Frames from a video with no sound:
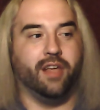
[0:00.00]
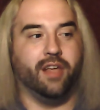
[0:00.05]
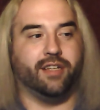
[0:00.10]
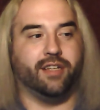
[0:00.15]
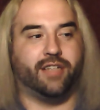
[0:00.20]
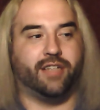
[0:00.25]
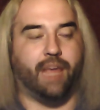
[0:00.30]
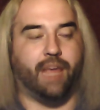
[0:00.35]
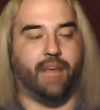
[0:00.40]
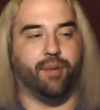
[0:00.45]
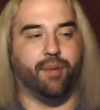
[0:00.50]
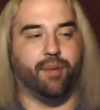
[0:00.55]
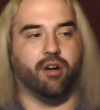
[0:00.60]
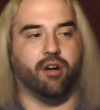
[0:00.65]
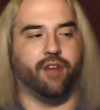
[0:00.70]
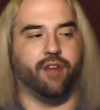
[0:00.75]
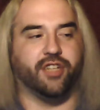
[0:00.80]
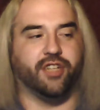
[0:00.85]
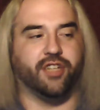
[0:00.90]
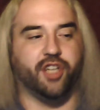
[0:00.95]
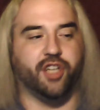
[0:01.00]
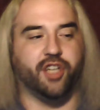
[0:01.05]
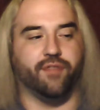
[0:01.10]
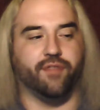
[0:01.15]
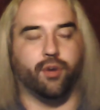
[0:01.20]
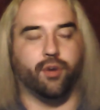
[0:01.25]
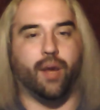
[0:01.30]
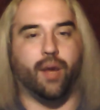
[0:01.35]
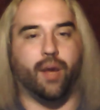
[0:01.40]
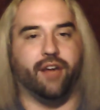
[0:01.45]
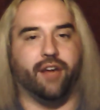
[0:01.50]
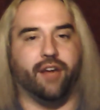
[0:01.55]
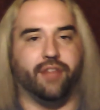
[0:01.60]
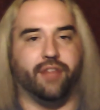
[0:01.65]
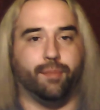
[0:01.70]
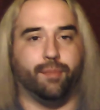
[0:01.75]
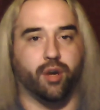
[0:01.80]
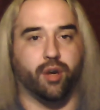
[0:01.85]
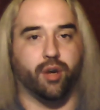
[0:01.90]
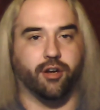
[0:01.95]
keeping her on the shelf for a while and
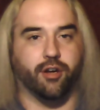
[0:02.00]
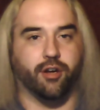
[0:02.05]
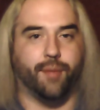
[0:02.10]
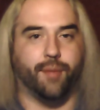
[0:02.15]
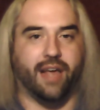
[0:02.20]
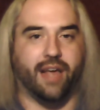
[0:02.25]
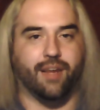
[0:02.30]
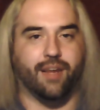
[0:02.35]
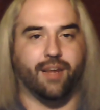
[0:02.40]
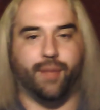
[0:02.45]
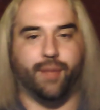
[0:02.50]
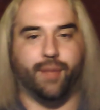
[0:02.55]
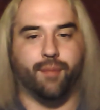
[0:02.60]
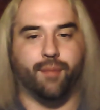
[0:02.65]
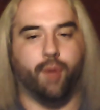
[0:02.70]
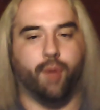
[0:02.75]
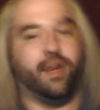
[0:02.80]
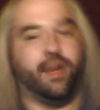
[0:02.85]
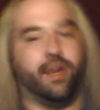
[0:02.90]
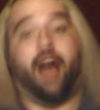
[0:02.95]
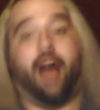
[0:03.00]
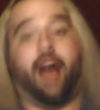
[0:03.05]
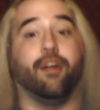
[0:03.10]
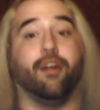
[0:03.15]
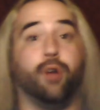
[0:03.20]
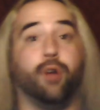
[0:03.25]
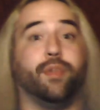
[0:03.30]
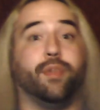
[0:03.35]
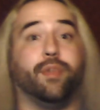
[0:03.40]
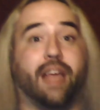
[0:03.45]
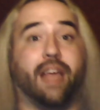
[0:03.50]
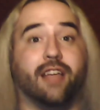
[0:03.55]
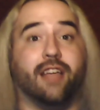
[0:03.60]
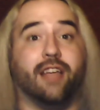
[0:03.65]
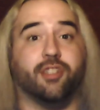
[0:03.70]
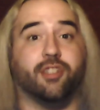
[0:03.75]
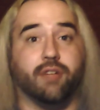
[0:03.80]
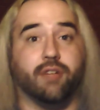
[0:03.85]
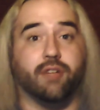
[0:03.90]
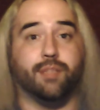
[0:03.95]
then bringing her back in a big moment. I don't know what the
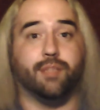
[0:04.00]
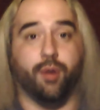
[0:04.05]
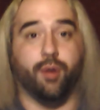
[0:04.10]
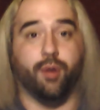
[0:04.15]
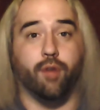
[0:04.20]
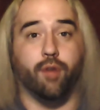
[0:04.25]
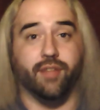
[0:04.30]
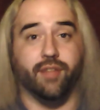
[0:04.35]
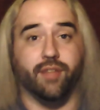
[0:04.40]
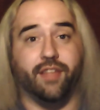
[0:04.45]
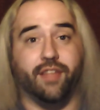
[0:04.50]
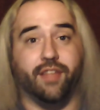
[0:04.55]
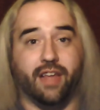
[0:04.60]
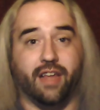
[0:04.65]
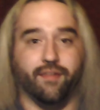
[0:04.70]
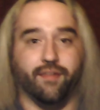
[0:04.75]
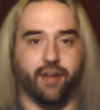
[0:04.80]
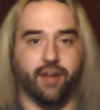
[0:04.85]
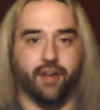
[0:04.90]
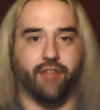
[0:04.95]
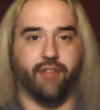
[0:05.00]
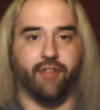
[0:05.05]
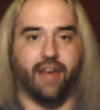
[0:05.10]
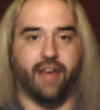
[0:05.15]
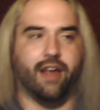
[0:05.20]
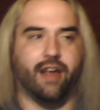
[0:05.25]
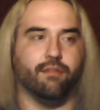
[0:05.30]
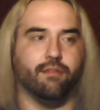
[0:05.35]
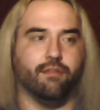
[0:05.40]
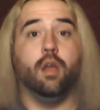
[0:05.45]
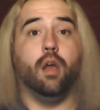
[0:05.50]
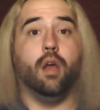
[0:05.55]
answer is, but hopefully they can figure that out.